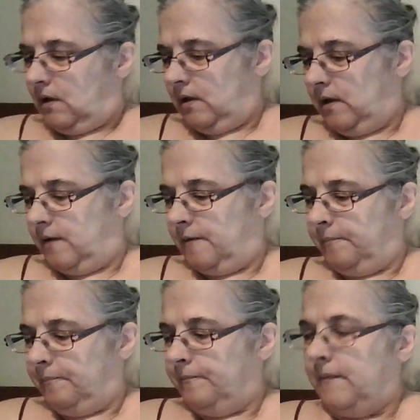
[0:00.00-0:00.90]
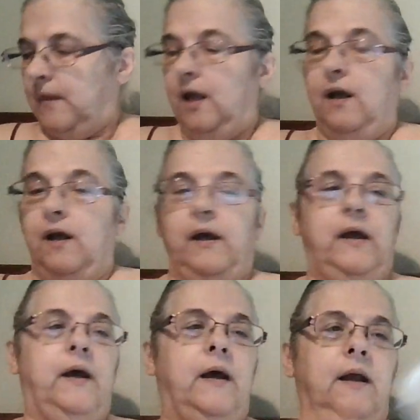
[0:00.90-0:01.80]
Okay.
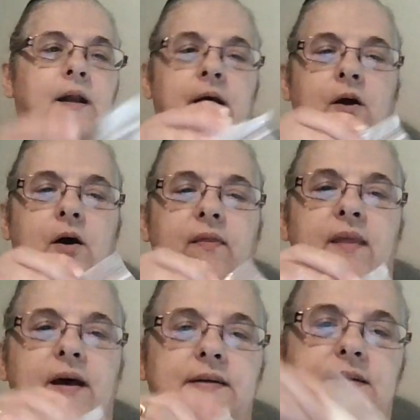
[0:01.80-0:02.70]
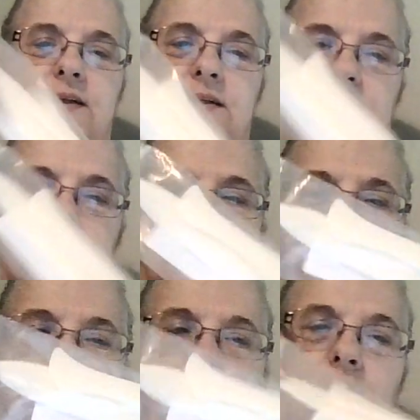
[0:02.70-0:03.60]
And I got this. This is
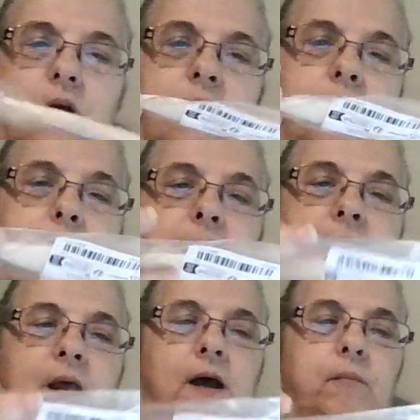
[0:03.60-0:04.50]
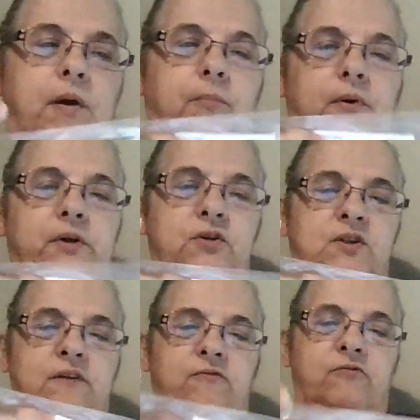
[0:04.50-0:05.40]
for, people
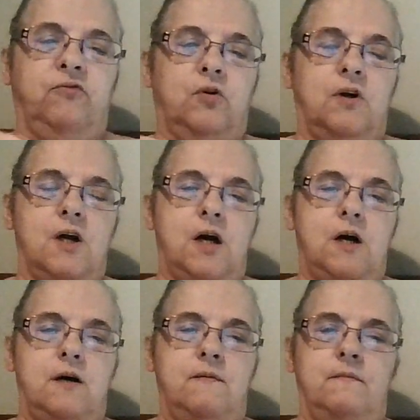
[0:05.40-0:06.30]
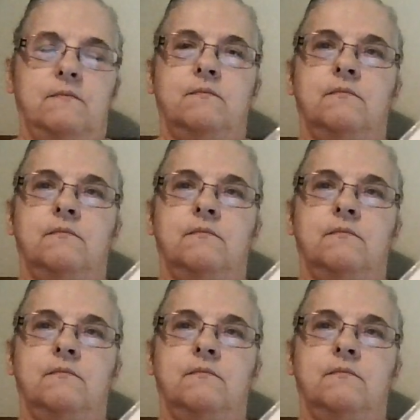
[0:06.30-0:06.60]
use it for um,